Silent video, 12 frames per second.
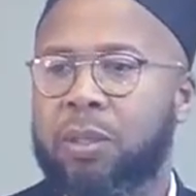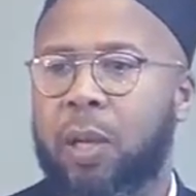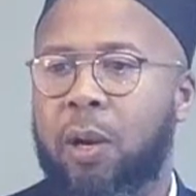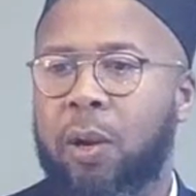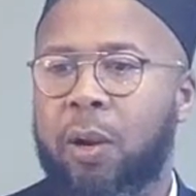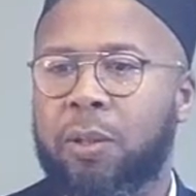
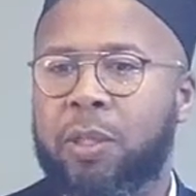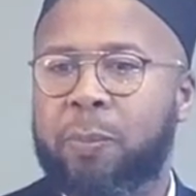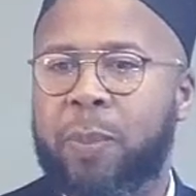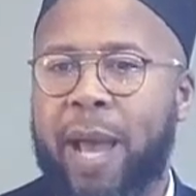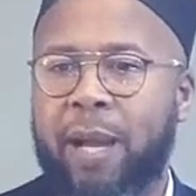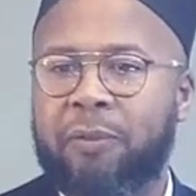turns
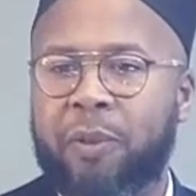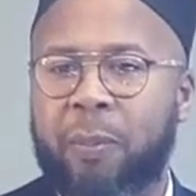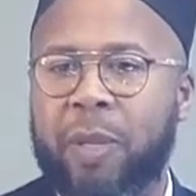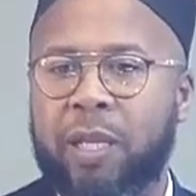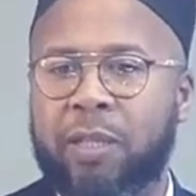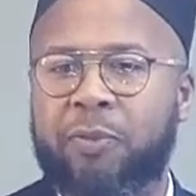back
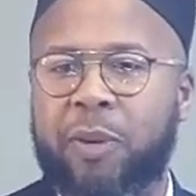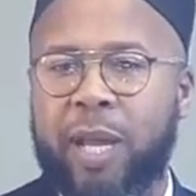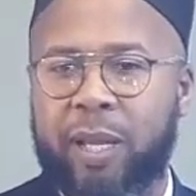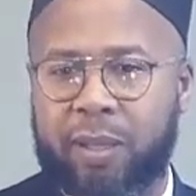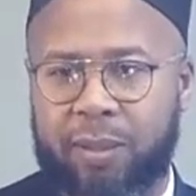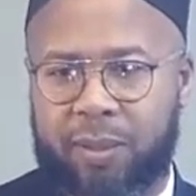from his
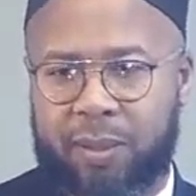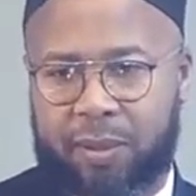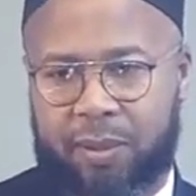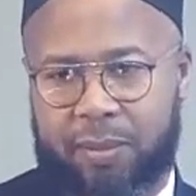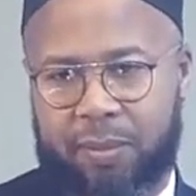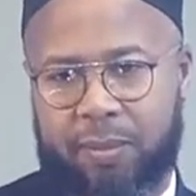faith,